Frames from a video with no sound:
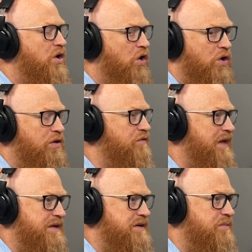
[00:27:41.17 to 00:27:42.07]
all of
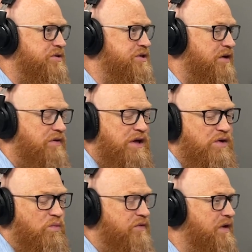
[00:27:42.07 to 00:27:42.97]
that type of stuff,
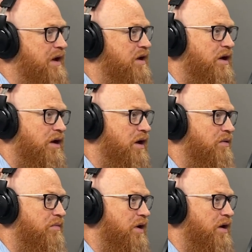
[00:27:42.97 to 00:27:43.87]
we've got
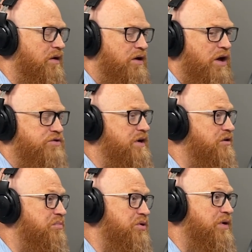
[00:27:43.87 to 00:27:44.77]
a contractor boot